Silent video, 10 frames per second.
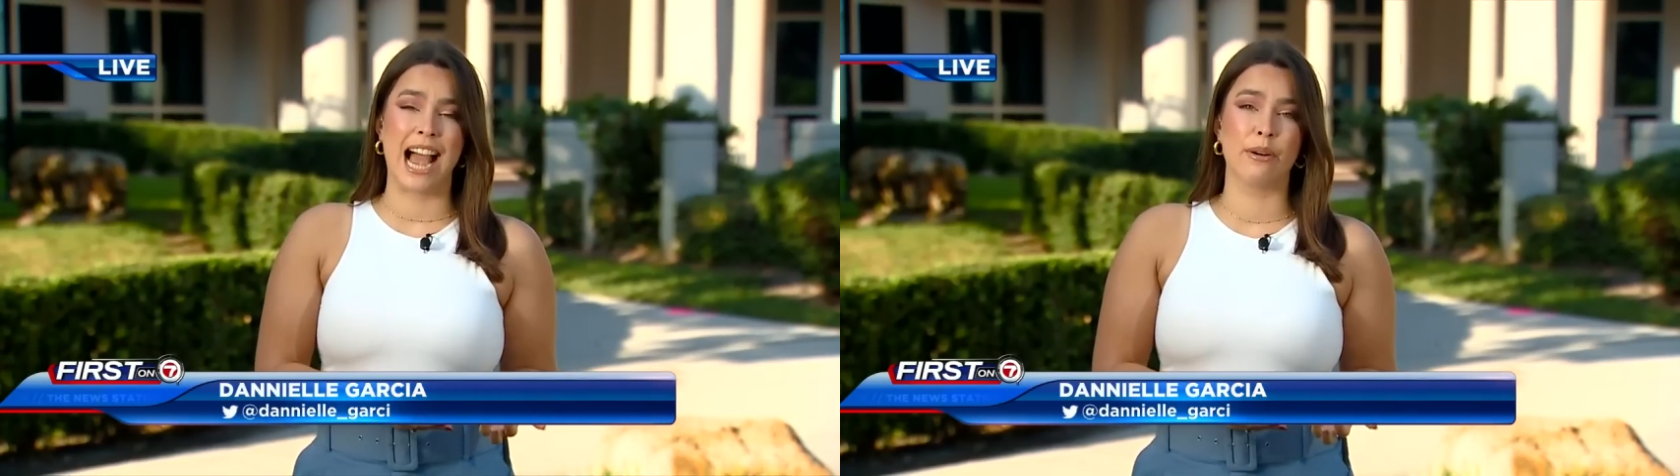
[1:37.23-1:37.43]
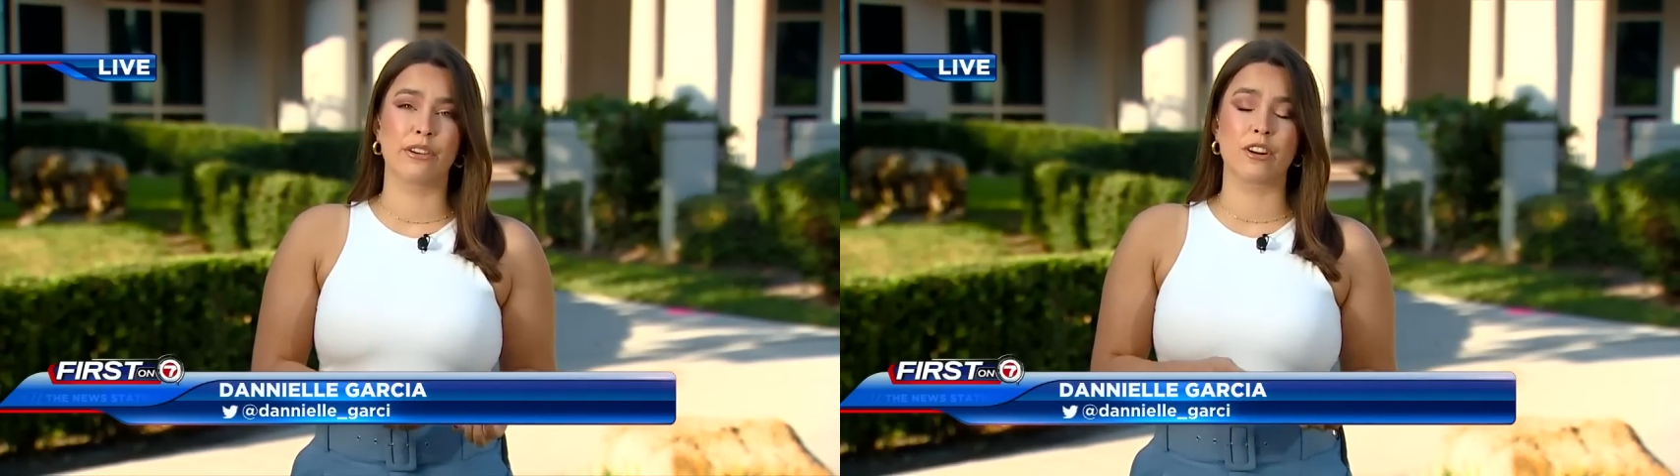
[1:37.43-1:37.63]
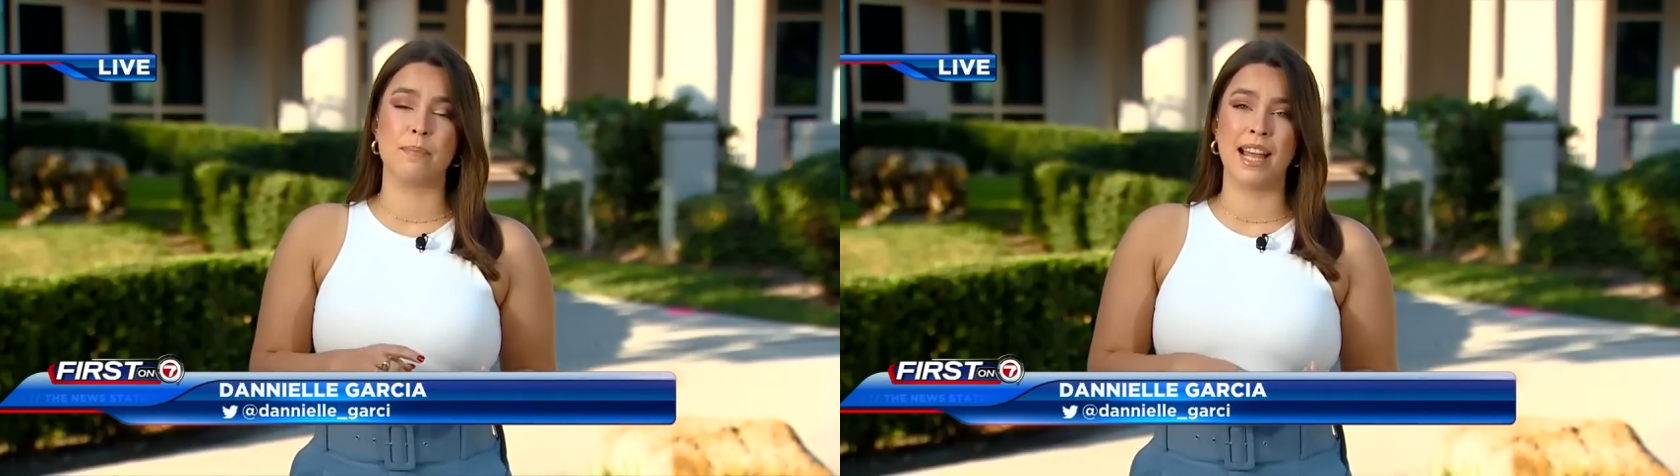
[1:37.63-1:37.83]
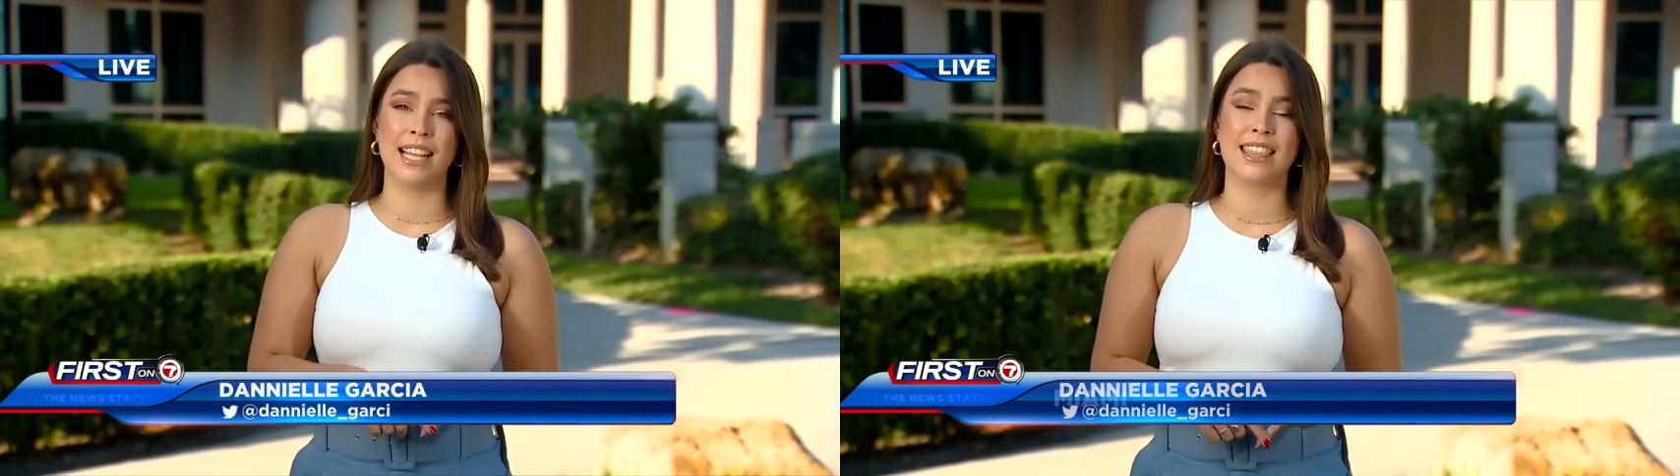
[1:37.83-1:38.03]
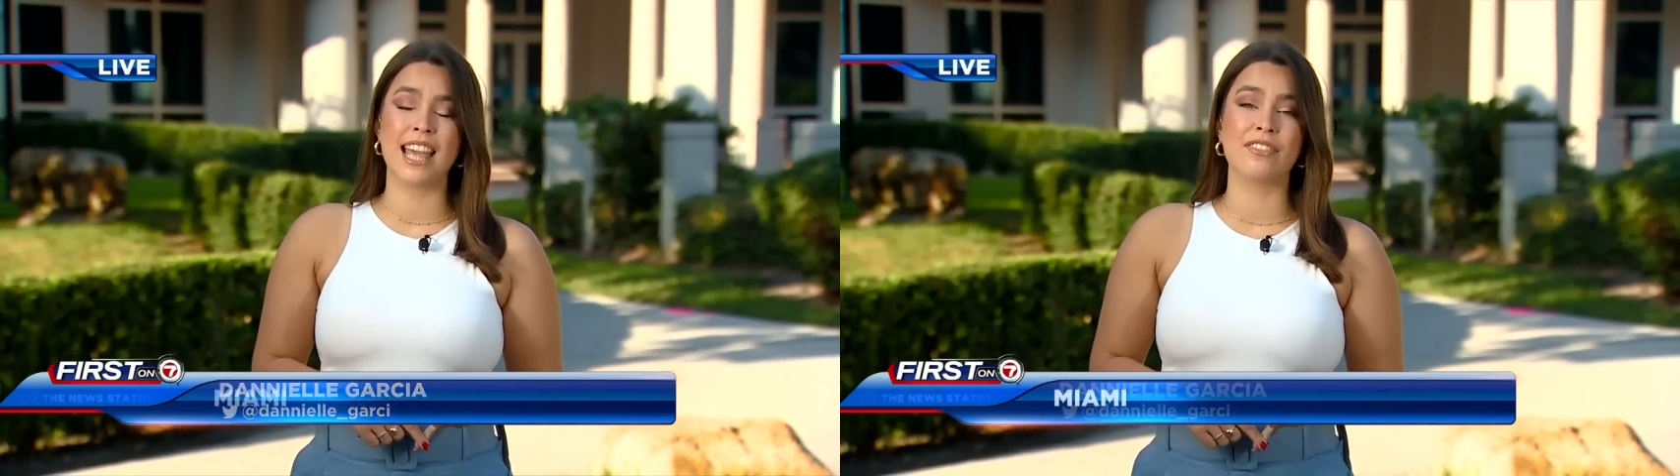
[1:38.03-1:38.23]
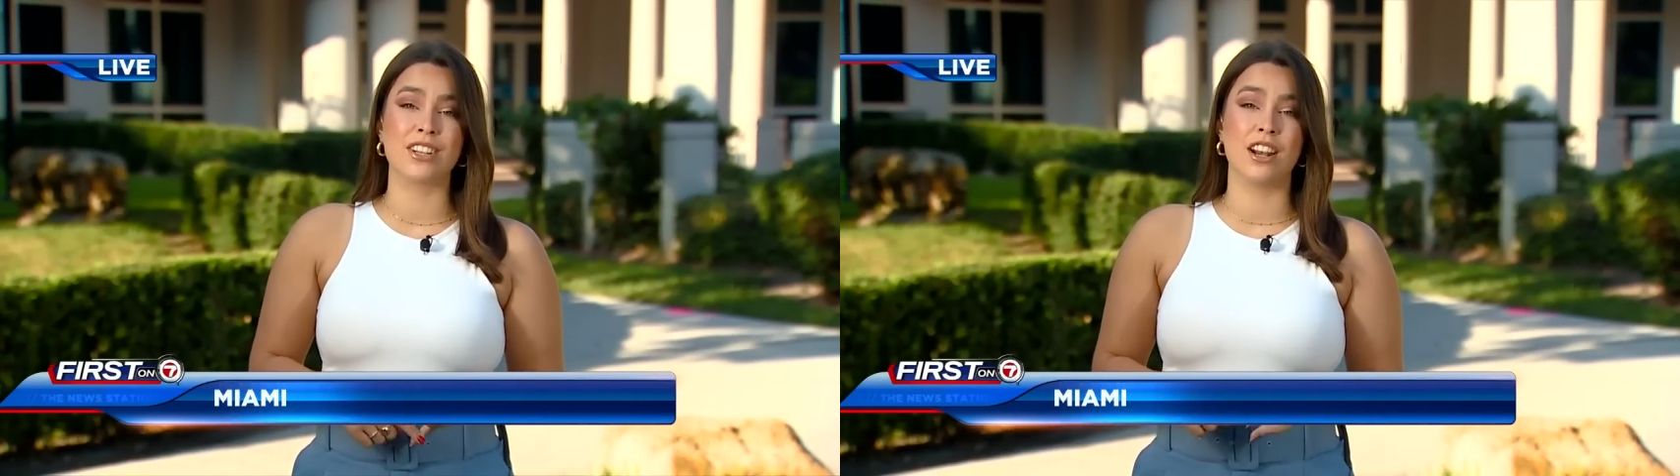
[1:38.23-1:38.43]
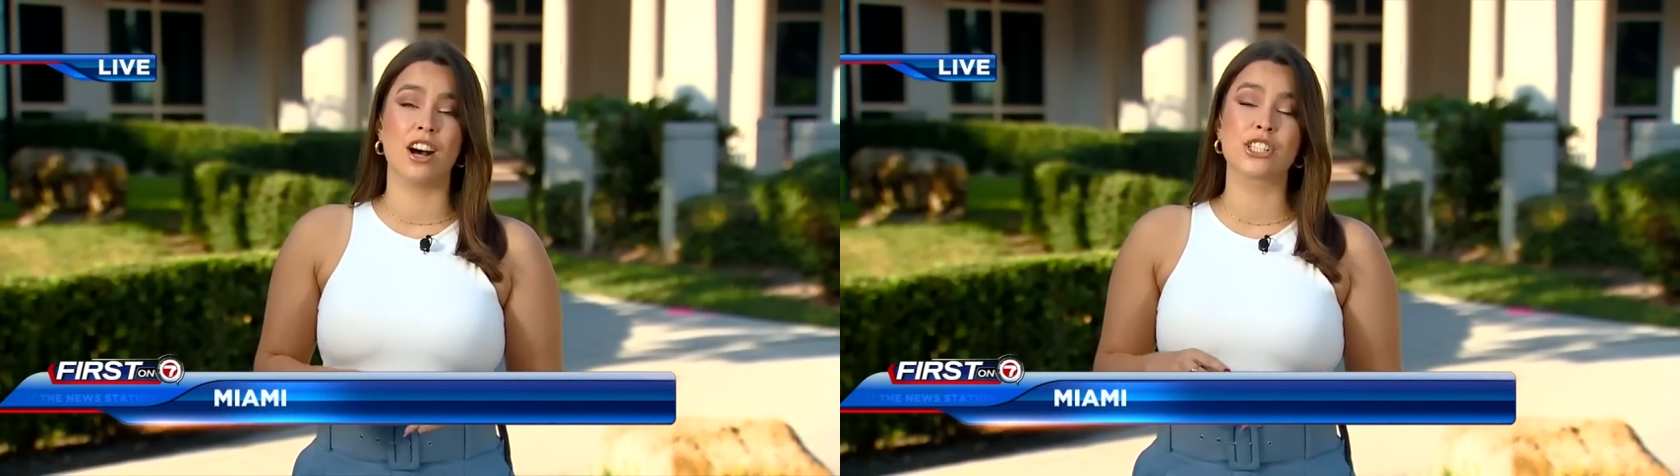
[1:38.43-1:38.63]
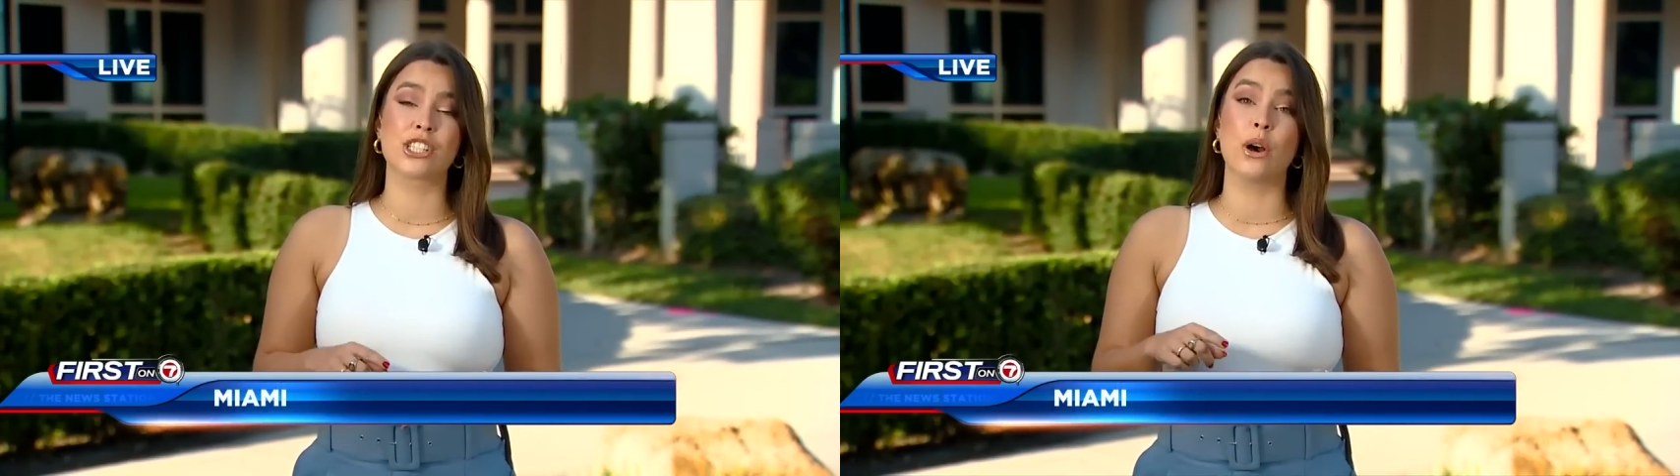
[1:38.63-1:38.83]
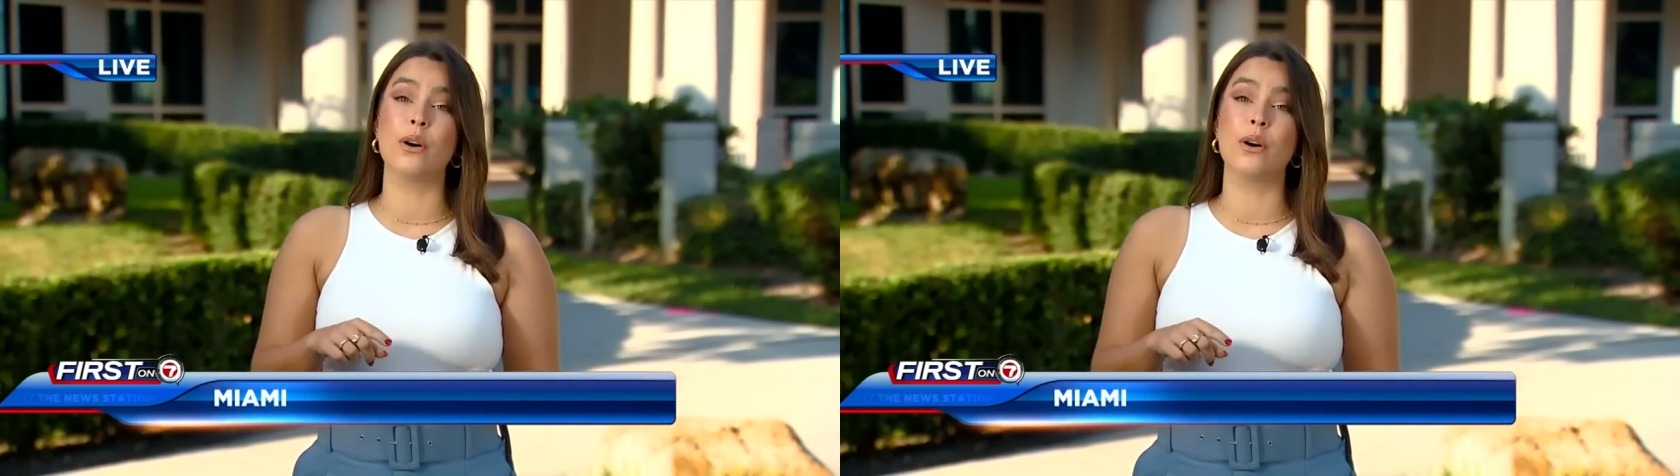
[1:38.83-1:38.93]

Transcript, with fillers: hour for petty theft and also